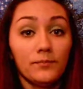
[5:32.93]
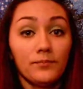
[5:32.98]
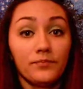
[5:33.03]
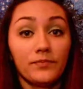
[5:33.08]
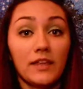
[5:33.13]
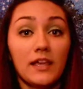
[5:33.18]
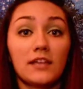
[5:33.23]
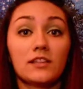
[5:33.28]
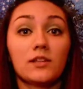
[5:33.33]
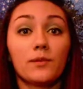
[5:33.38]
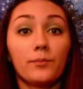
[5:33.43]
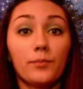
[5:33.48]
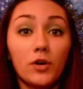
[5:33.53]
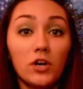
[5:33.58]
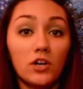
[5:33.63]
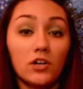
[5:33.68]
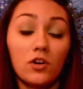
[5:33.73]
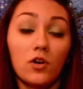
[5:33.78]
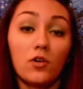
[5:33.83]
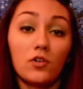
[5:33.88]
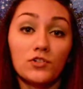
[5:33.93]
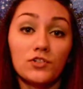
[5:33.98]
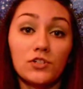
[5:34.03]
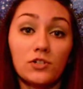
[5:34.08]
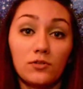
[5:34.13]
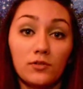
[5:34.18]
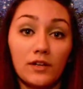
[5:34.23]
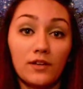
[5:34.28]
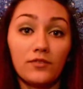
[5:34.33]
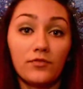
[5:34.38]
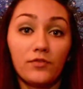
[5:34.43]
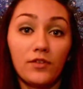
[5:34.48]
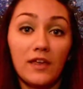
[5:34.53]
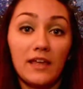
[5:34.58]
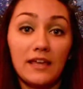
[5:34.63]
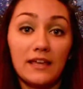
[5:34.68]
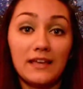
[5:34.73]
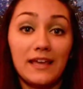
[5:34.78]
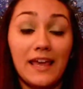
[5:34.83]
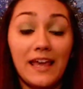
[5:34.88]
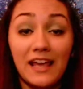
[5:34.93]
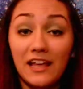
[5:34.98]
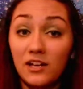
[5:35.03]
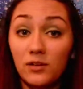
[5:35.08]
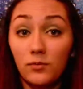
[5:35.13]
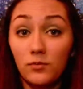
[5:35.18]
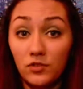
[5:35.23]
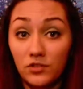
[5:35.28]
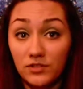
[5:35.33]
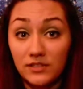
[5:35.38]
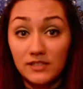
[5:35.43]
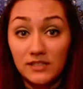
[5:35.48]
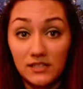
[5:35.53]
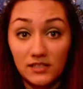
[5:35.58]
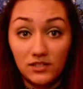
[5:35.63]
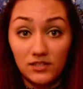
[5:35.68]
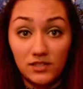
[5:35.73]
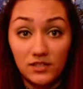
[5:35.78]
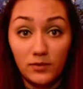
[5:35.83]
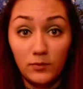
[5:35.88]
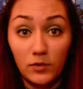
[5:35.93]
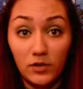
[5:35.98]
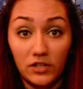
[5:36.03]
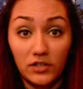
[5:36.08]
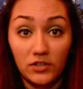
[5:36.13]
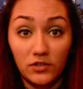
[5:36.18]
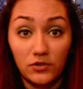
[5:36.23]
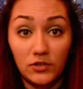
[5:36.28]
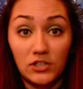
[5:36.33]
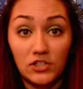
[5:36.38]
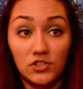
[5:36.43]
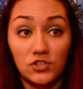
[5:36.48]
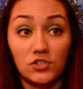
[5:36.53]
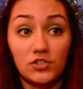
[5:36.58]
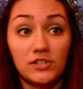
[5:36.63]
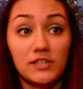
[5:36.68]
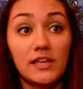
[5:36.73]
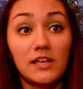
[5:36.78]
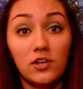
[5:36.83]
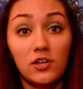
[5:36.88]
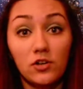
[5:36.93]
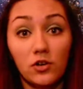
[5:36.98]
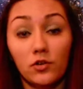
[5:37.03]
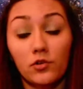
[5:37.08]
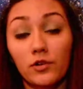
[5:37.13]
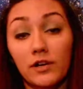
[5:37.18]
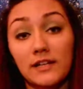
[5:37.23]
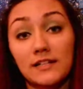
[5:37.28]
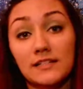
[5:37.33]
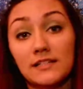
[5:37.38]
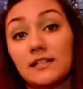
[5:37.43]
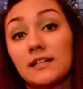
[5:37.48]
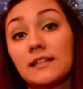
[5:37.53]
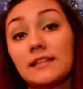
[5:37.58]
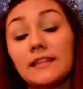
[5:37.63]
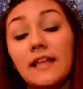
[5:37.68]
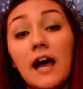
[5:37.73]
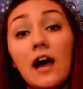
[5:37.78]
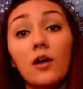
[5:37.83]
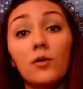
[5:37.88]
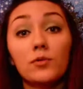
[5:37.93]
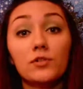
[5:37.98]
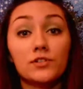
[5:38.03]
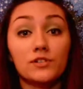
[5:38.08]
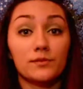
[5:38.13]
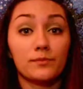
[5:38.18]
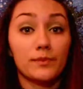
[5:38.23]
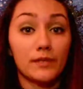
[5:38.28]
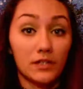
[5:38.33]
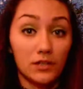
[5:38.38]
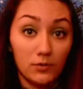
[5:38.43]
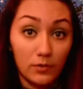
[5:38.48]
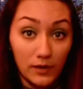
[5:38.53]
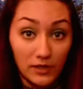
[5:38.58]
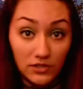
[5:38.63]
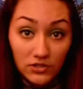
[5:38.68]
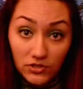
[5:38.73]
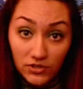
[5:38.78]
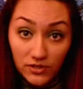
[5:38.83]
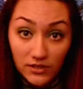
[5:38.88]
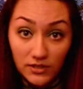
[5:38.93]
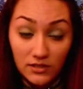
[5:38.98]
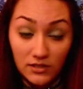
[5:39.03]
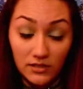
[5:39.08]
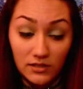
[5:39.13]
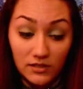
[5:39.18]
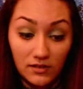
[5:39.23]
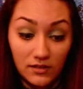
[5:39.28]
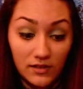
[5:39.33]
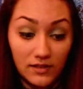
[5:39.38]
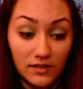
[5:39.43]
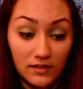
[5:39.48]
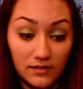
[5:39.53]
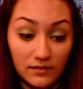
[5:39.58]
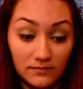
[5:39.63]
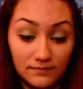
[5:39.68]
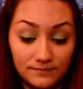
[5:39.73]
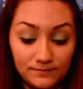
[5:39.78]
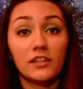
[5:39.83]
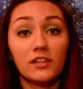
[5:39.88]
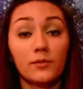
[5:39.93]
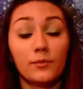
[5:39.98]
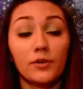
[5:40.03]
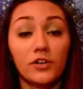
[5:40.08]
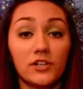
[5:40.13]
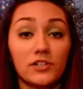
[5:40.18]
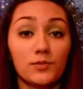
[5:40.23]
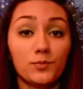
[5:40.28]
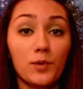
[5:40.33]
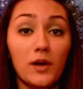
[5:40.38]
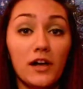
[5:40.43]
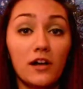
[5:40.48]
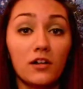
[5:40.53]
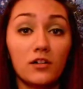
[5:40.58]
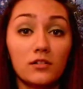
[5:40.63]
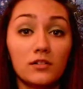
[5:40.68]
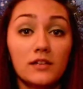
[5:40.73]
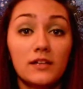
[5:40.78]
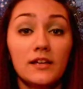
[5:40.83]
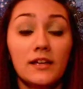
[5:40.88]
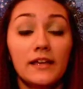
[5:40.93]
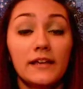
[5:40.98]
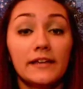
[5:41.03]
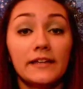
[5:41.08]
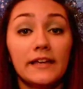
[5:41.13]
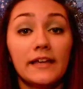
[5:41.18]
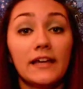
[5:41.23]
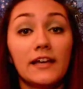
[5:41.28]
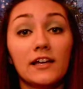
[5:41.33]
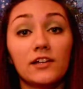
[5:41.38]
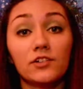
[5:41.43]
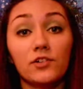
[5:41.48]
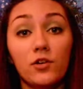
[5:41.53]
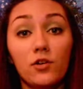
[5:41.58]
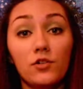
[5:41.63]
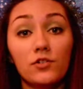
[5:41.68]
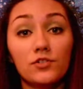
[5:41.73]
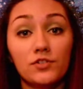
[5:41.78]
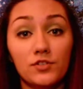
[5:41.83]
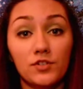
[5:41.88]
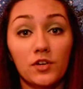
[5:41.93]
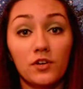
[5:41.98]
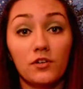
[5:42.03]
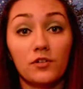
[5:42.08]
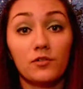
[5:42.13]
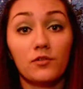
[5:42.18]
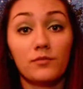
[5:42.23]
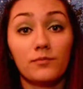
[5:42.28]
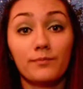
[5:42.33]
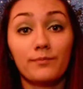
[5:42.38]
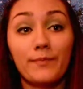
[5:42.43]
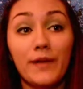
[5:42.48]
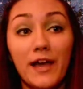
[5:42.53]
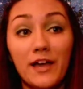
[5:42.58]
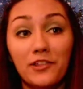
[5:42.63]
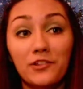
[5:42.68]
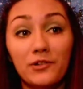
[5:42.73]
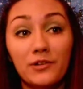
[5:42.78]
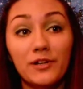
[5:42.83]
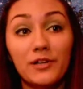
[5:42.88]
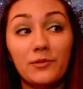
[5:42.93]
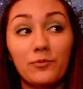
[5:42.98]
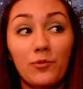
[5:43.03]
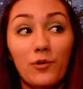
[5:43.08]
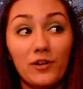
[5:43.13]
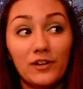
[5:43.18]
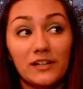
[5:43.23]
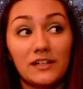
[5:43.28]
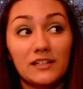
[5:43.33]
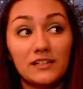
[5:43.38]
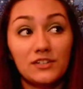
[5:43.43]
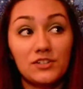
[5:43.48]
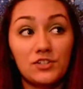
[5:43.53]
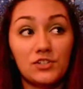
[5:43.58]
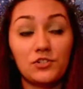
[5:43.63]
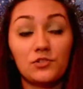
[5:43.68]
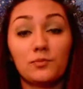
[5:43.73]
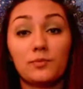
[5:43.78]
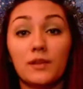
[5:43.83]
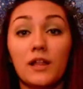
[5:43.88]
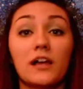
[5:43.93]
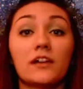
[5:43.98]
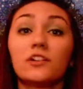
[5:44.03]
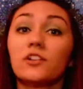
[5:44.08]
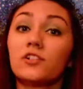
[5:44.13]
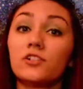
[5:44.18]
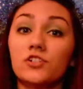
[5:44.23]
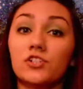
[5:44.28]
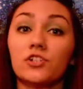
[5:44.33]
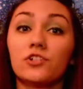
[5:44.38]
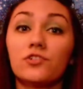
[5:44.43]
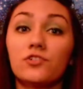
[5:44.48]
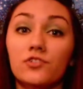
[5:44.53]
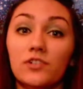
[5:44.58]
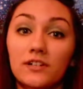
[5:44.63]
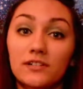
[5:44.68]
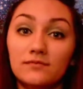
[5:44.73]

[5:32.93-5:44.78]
In the book, also, if a animal sees one of the creatures, they go crazy, and that was a big question in the book as well. And also, Mallory wanted to blind her children.